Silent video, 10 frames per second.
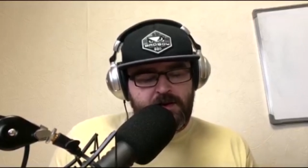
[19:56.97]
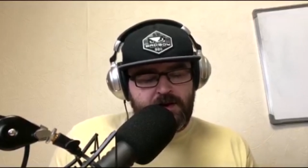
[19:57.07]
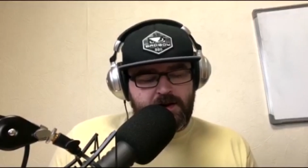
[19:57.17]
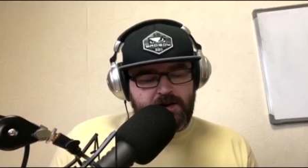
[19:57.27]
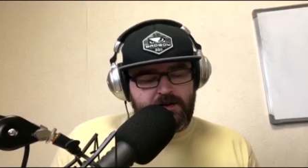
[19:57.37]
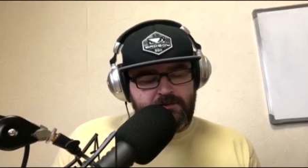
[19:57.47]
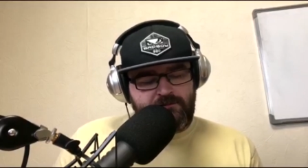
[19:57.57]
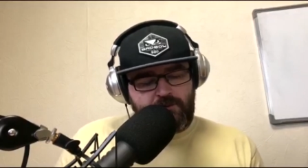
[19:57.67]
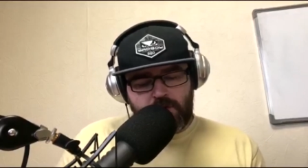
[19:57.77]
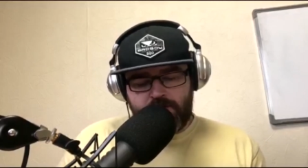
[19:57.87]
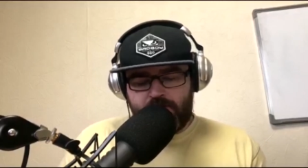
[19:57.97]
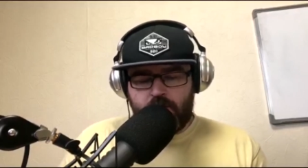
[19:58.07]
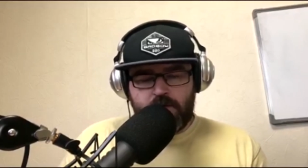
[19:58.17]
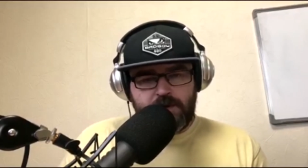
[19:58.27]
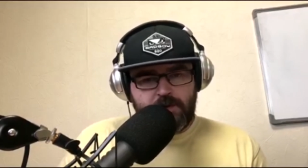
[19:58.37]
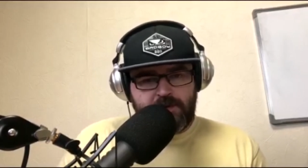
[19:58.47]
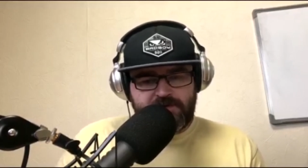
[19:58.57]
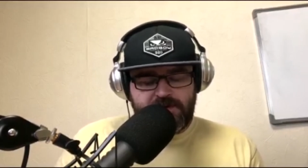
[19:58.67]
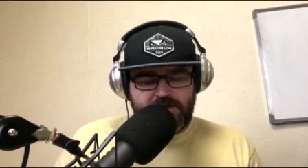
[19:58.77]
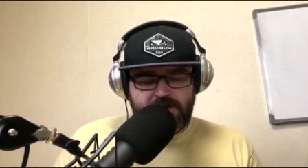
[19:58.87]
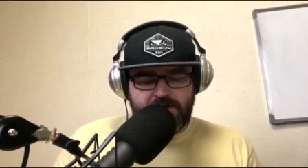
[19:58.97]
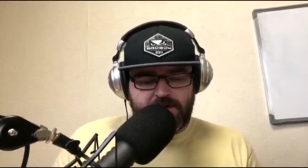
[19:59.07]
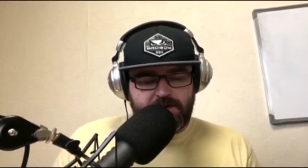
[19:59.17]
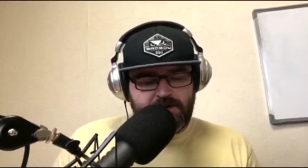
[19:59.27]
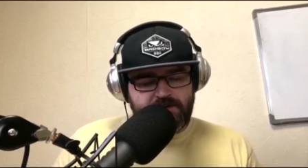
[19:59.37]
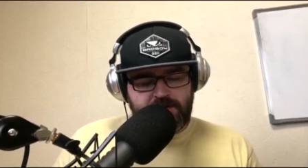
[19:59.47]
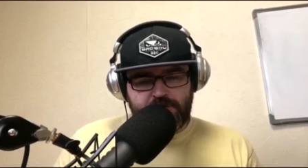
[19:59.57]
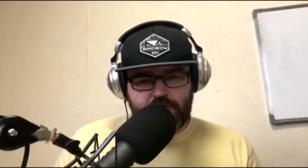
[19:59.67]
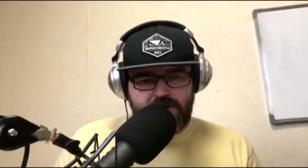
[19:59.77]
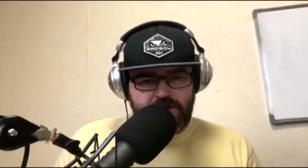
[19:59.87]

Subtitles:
4-4 in the UFC, and he's kind of trading